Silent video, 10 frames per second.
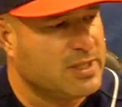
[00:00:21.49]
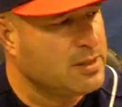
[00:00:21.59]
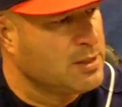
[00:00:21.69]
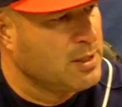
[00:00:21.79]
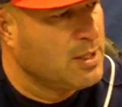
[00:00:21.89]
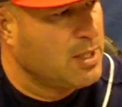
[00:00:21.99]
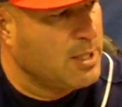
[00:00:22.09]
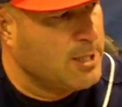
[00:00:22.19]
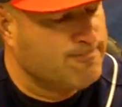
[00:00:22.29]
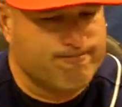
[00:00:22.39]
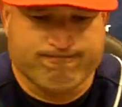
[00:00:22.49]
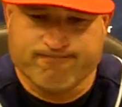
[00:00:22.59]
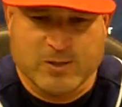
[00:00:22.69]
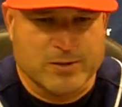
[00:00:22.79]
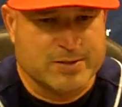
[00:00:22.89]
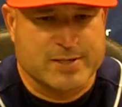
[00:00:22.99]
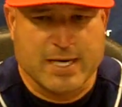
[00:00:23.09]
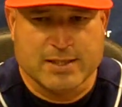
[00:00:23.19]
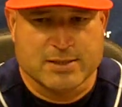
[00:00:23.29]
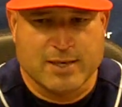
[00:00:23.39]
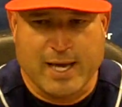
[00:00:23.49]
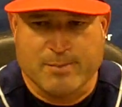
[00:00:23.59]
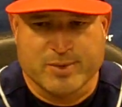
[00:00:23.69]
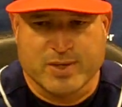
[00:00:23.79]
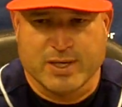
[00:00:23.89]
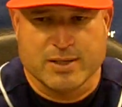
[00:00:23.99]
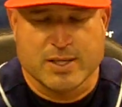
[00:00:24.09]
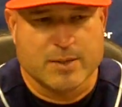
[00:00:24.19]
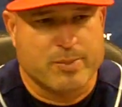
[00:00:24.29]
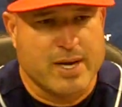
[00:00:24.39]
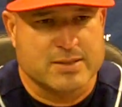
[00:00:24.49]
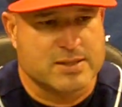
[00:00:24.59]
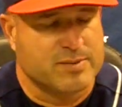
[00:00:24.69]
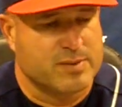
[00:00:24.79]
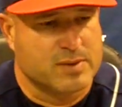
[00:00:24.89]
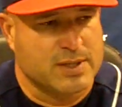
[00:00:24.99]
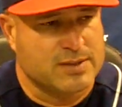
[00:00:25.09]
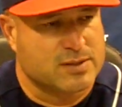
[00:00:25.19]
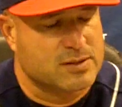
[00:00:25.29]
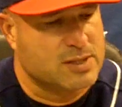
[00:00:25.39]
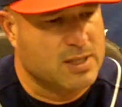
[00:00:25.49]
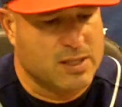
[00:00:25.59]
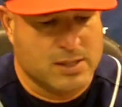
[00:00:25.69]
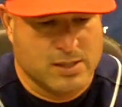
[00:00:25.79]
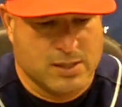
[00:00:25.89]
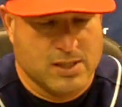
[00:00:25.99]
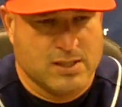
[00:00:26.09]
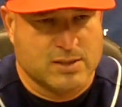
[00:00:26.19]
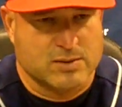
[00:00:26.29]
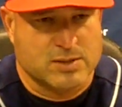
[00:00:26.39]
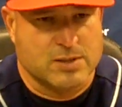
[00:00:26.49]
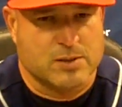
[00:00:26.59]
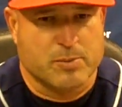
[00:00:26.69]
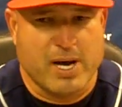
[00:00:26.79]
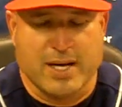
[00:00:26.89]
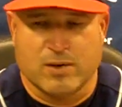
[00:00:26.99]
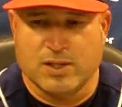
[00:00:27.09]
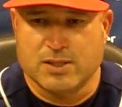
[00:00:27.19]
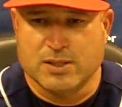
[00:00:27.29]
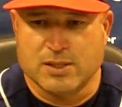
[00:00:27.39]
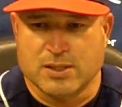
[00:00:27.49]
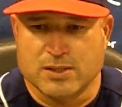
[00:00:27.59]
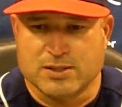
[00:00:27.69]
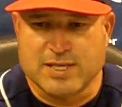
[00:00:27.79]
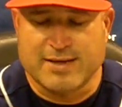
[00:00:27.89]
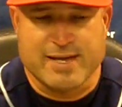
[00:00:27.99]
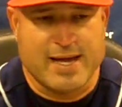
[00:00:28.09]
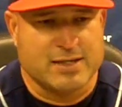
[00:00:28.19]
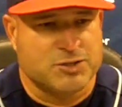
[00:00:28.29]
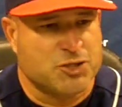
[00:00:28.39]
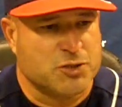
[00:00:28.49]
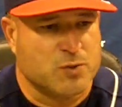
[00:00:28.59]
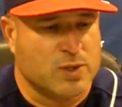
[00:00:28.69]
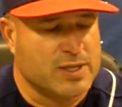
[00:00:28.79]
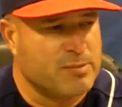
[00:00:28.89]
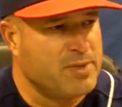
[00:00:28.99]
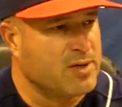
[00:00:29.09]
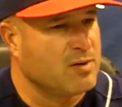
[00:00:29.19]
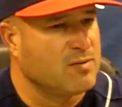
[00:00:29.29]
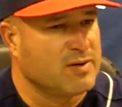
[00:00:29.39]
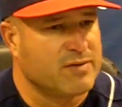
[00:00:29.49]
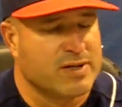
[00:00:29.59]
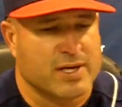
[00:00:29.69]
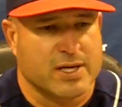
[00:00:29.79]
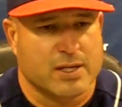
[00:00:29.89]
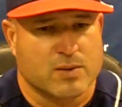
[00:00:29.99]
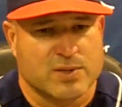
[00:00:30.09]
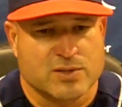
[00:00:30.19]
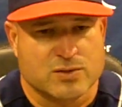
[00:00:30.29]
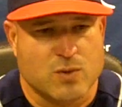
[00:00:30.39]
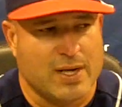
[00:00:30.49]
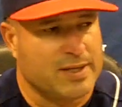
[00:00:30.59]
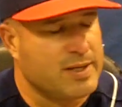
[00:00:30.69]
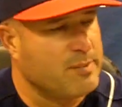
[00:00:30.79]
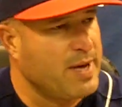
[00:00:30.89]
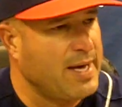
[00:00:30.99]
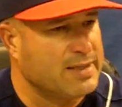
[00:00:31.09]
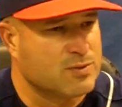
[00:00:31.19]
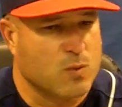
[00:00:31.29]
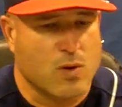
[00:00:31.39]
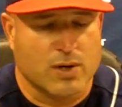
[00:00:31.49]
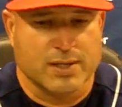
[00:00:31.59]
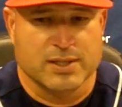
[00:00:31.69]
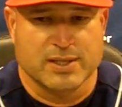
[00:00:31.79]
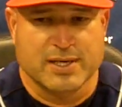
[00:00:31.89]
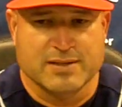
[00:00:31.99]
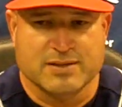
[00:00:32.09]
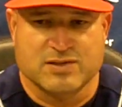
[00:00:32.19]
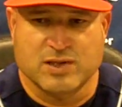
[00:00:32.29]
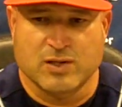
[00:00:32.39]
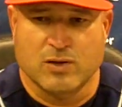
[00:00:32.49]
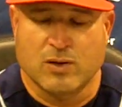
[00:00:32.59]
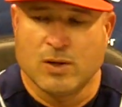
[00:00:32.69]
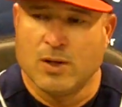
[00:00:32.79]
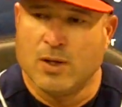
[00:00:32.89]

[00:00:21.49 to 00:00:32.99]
But you know, these guys, you can't put anything past them. They just continue to battle, and Santana and Chu were in the middle of everything with those quality of bats, walking and getting the single.